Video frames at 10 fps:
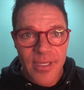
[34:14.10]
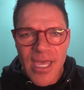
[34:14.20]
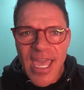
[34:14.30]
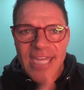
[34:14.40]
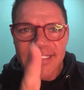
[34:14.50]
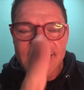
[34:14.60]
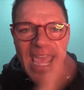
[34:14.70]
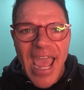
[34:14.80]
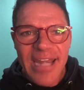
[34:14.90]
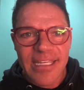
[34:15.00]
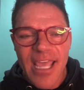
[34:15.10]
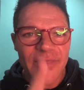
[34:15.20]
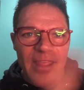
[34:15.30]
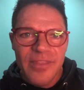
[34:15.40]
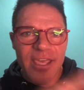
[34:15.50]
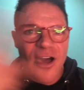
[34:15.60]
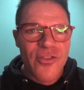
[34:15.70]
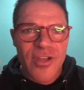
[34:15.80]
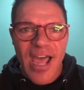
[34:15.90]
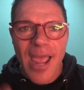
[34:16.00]
And daddy, and then the other
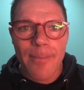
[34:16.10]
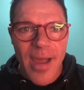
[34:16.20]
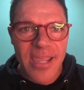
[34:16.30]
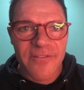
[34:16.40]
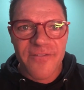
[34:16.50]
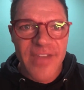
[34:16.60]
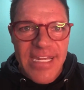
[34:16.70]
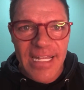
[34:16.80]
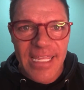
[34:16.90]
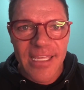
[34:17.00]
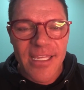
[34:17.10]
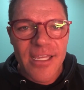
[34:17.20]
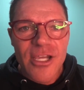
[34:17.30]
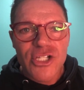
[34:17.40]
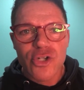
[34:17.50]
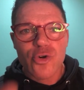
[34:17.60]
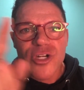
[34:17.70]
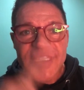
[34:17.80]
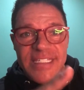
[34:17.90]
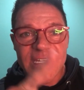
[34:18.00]
guy, Mike Finley,
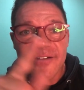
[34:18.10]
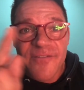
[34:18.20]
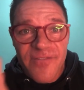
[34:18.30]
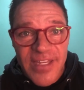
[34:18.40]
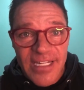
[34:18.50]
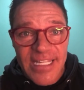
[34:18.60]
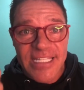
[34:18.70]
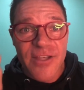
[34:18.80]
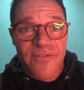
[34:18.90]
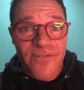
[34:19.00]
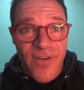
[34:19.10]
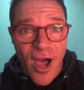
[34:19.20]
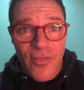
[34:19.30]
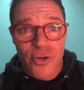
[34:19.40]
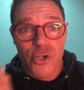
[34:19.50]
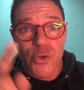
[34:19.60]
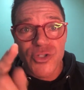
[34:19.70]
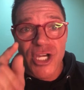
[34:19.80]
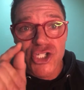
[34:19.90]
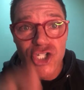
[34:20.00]
Kristen Finley's father, who's
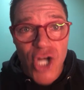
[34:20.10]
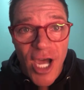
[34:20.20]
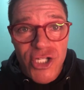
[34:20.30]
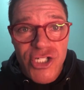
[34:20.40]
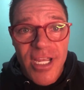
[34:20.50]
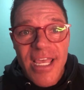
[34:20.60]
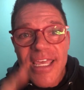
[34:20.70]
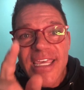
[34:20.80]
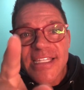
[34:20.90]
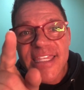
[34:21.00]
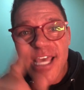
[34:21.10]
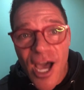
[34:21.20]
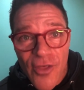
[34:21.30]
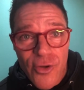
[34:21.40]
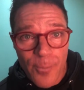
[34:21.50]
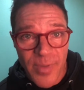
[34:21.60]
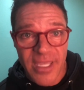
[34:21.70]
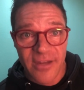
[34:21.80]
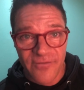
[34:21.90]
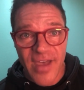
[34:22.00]
a judge, he's the other big
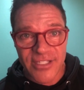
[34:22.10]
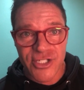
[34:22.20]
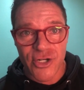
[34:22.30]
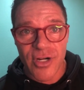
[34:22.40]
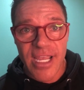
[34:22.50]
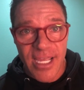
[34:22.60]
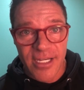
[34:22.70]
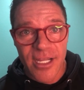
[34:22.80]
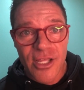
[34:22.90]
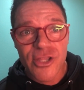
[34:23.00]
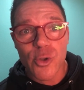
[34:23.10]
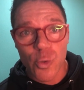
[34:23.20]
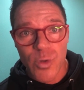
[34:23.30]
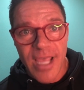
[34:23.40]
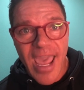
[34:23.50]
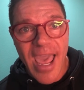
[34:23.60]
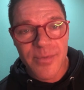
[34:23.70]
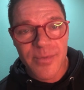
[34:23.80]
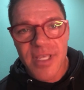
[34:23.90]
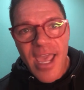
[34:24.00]
investor in the rehabs.
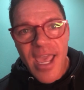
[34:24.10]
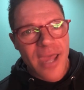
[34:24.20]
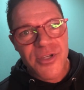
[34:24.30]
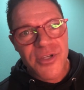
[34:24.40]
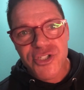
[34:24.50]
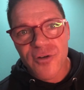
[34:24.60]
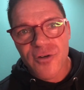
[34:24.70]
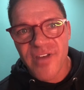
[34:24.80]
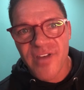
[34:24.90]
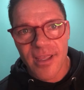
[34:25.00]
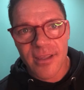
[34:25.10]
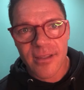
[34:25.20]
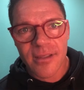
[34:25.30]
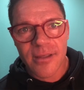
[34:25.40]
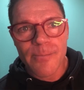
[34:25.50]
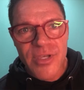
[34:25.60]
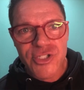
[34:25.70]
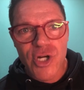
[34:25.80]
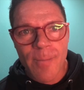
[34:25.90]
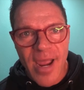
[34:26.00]
And Mr. Finley,
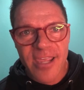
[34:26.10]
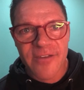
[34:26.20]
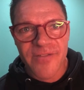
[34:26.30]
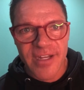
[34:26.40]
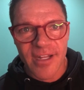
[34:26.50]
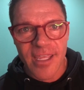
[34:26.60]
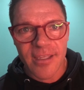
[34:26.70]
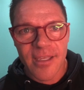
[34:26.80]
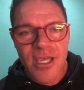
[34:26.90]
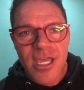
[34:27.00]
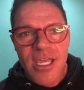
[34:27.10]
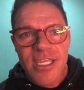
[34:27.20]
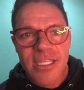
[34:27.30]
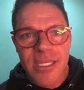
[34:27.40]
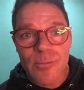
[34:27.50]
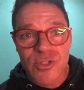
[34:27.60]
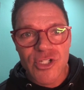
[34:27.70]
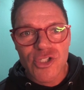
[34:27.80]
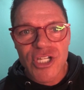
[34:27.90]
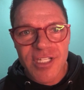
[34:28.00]
Mr. Mike Finley,
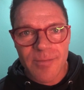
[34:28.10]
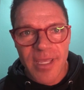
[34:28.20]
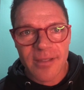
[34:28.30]
listen to me.